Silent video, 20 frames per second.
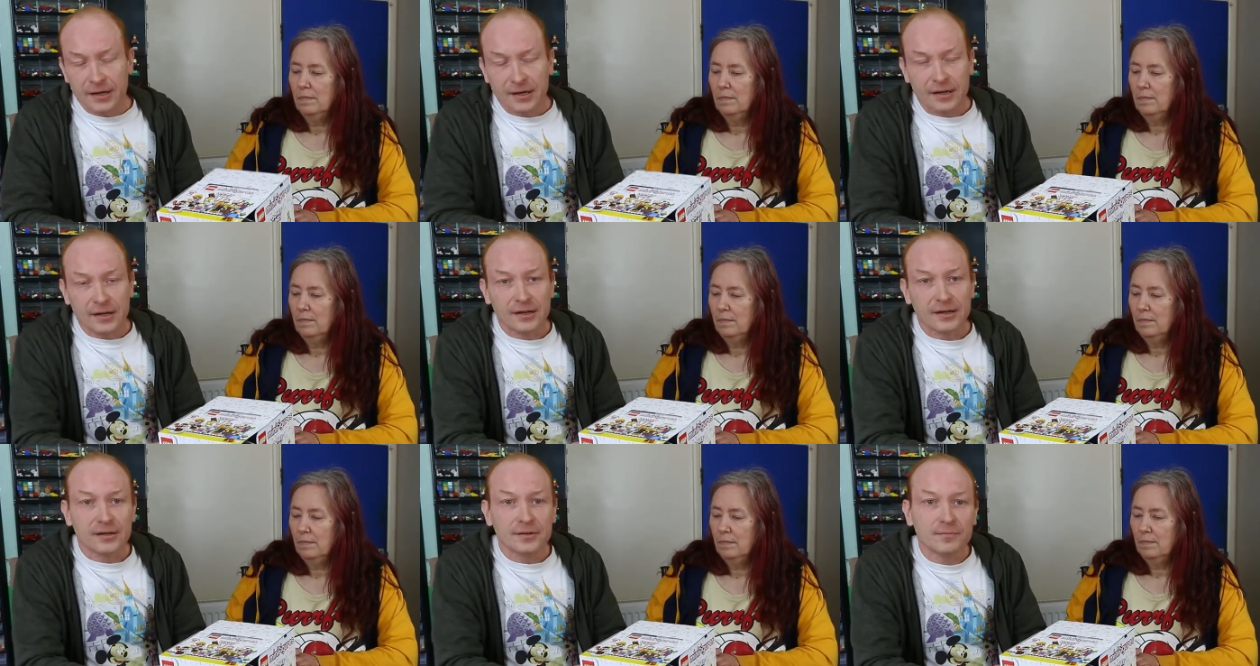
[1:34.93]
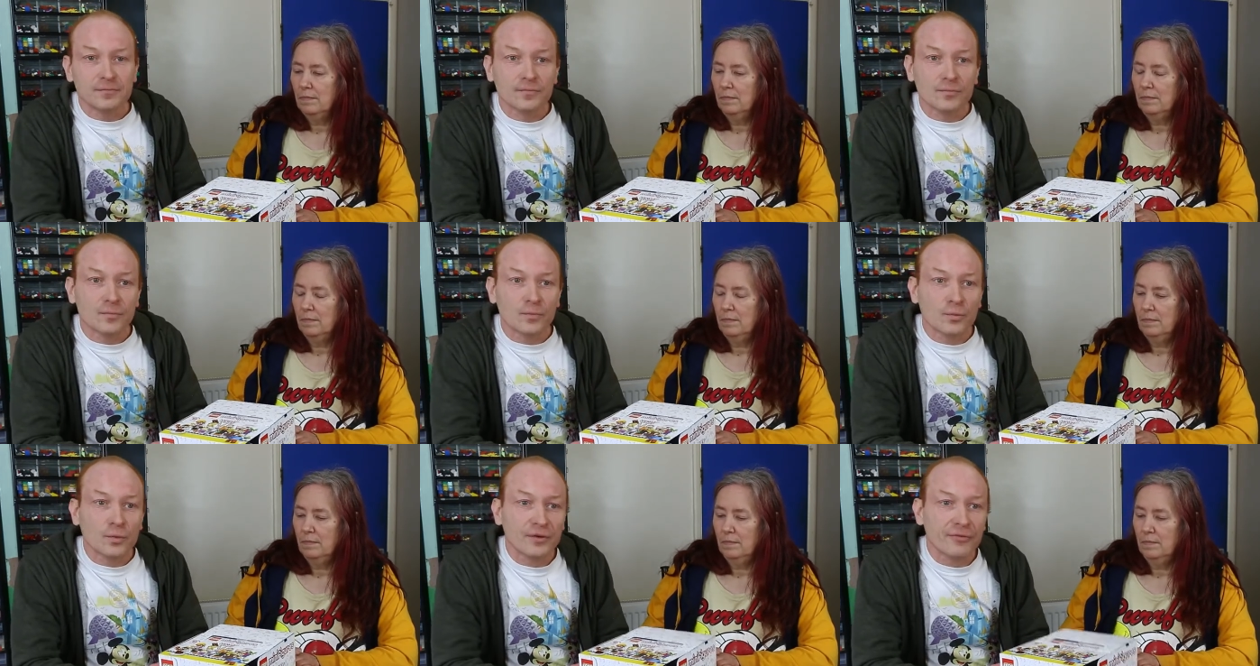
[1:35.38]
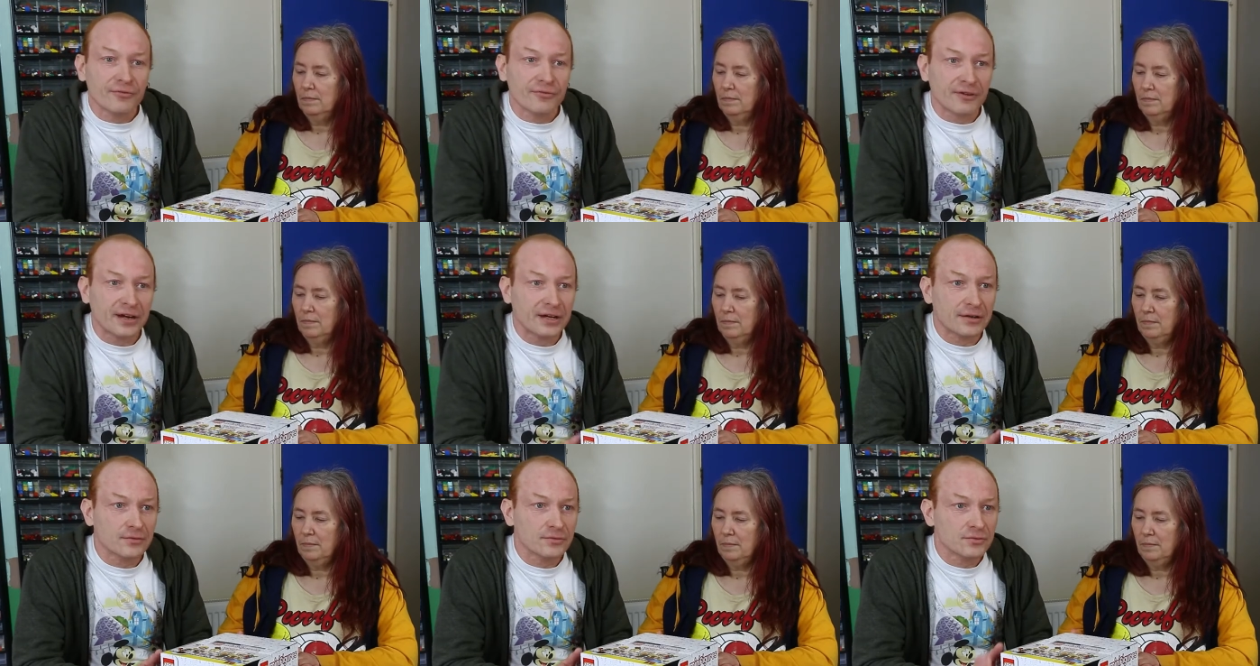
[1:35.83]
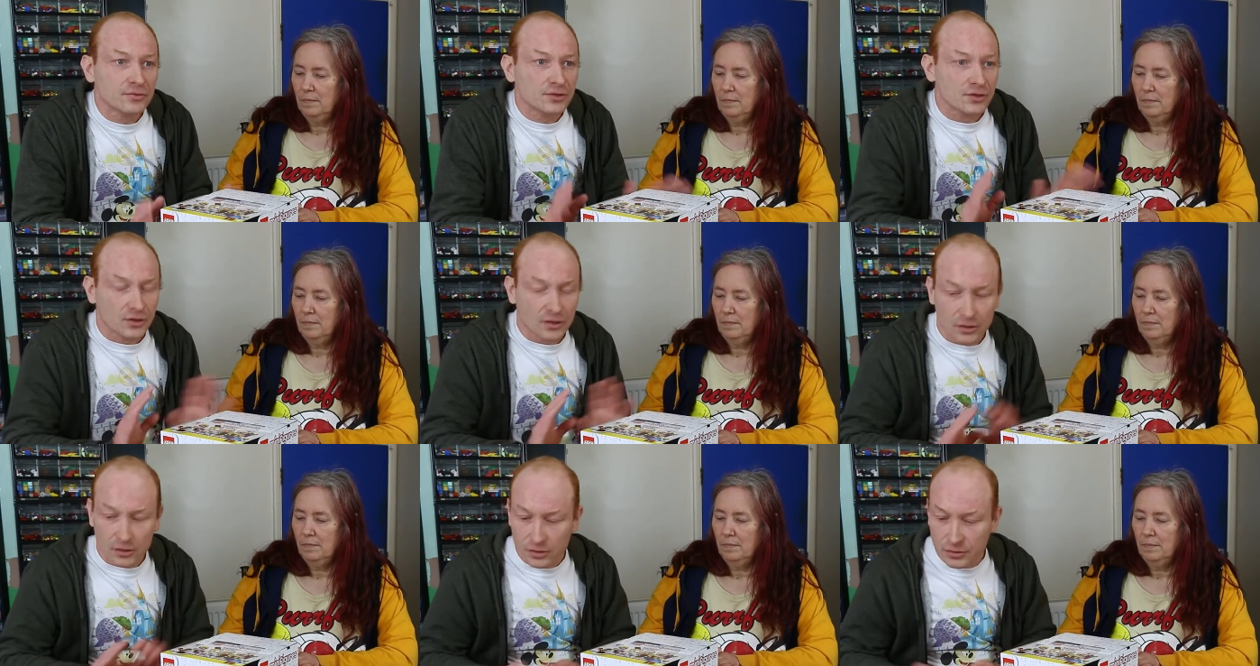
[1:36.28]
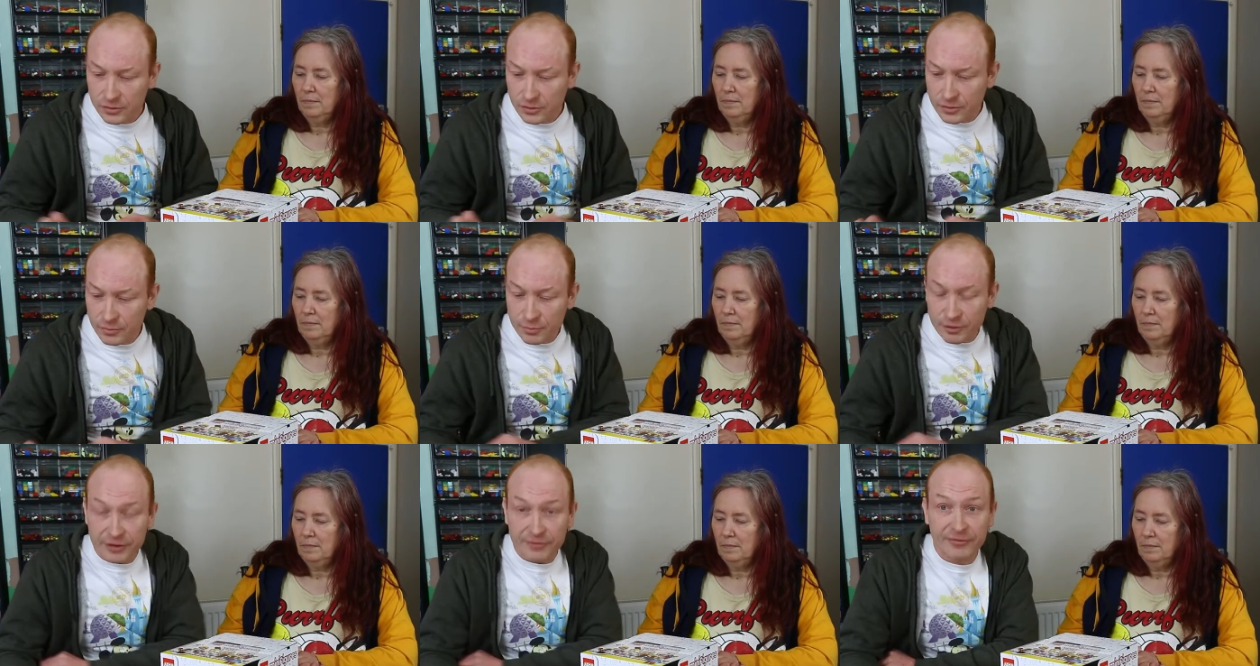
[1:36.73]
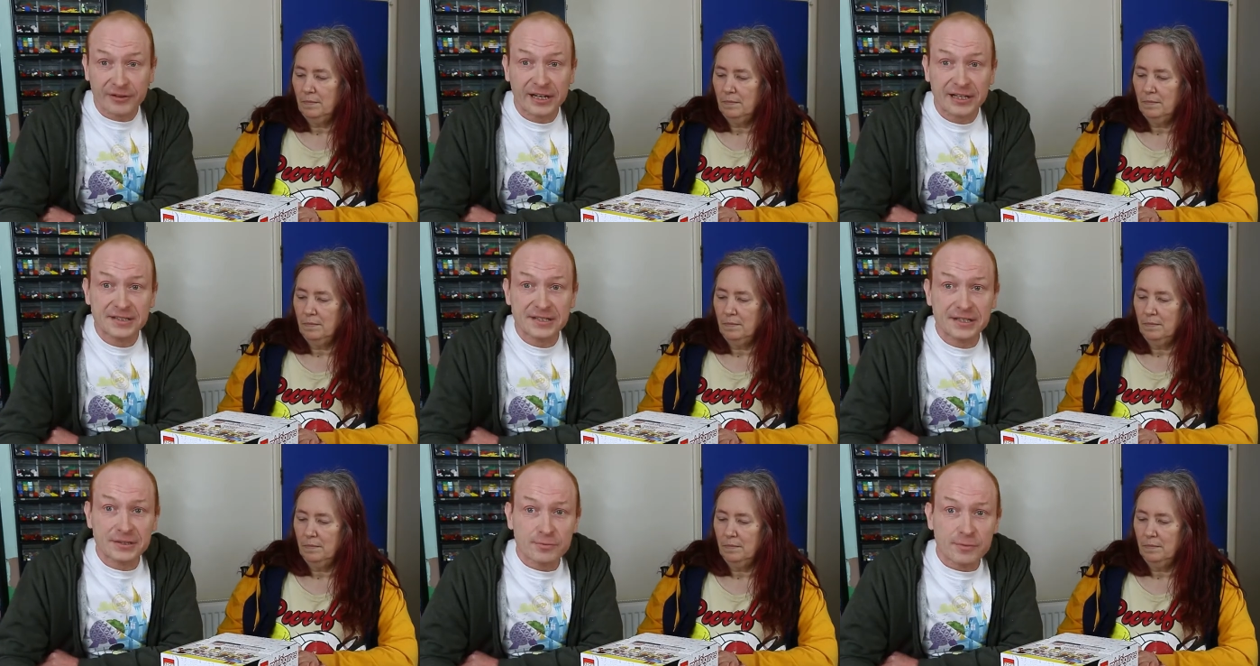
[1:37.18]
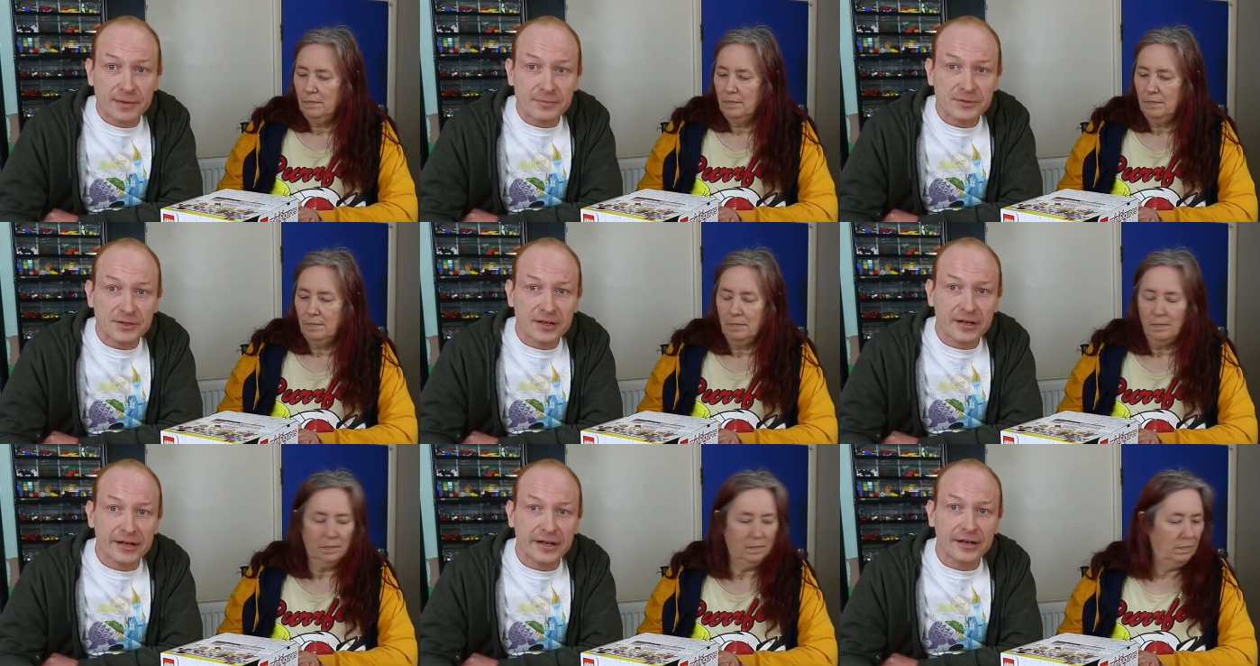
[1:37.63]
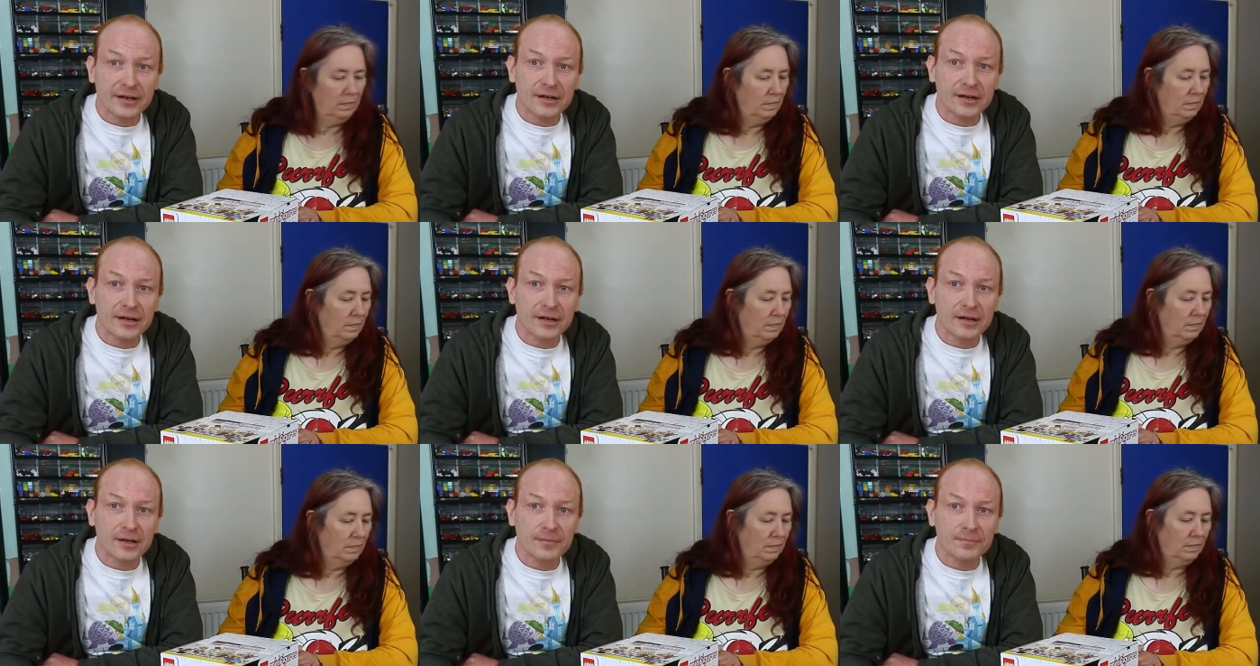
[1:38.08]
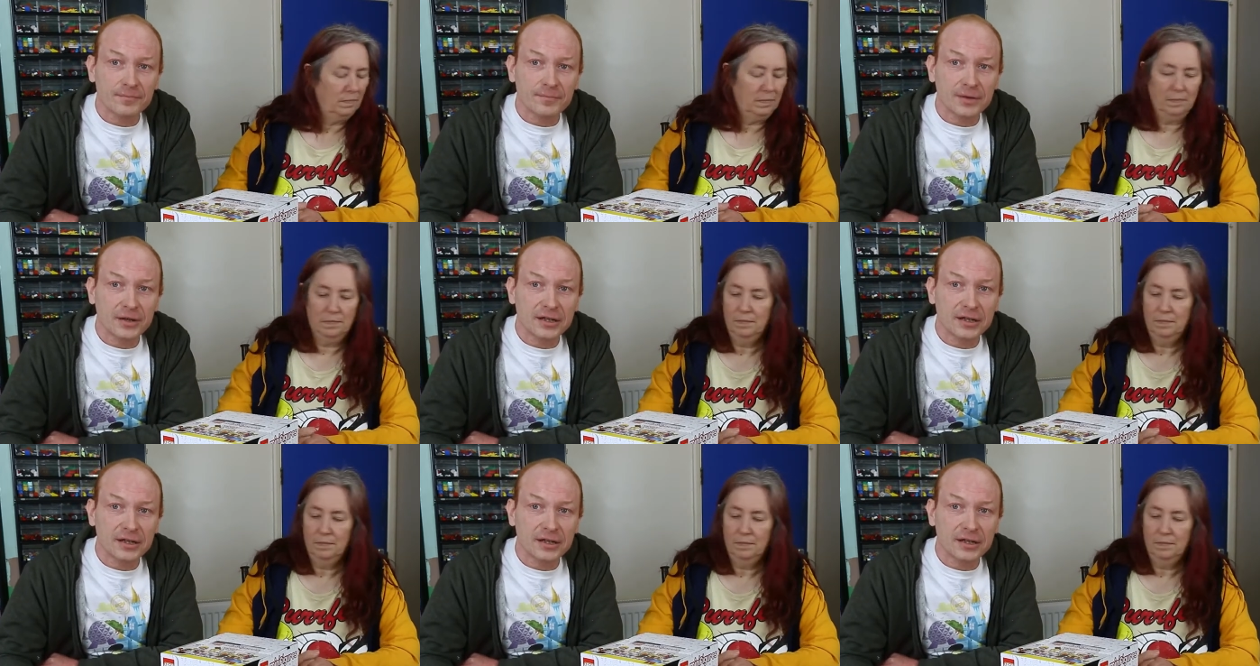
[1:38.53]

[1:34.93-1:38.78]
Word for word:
Speaker 1: Um, we found on the Brick Fanatics website um,